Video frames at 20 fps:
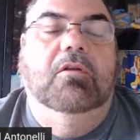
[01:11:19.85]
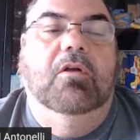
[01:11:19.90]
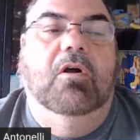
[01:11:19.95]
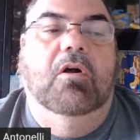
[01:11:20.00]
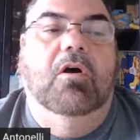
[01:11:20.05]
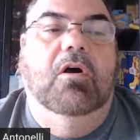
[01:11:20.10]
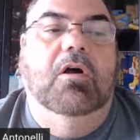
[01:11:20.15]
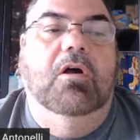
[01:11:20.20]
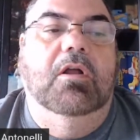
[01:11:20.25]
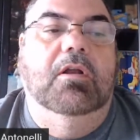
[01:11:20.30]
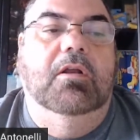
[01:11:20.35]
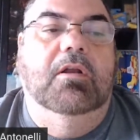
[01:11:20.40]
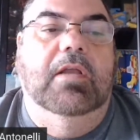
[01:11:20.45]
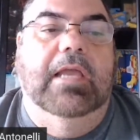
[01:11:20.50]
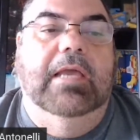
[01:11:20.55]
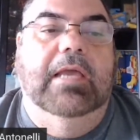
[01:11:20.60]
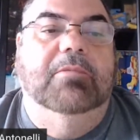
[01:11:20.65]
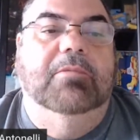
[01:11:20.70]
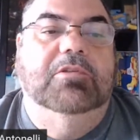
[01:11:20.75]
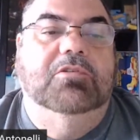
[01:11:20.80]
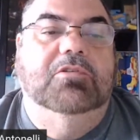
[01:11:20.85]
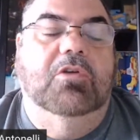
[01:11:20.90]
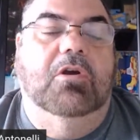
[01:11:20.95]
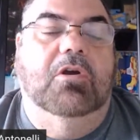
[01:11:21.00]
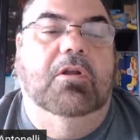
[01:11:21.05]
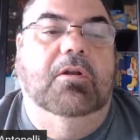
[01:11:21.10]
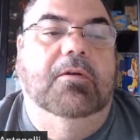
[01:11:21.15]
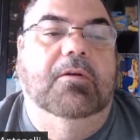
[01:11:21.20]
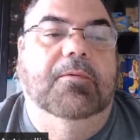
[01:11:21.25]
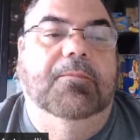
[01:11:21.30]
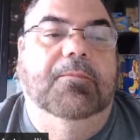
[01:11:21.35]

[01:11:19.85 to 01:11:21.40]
on Amazon.